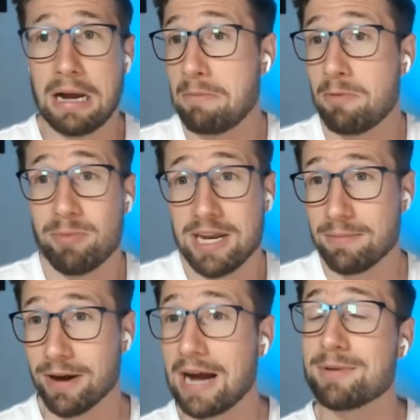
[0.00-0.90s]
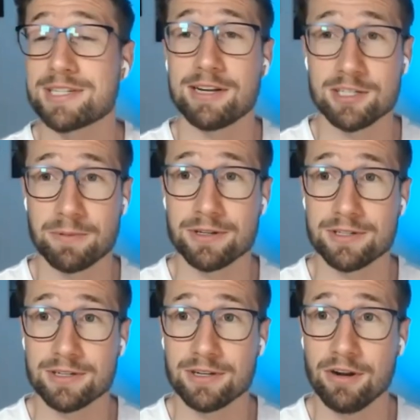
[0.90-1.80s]
I'm a media buyer i'm a
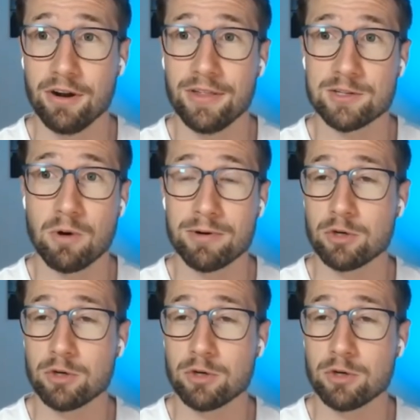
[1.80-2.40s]
salesperson you know that's what we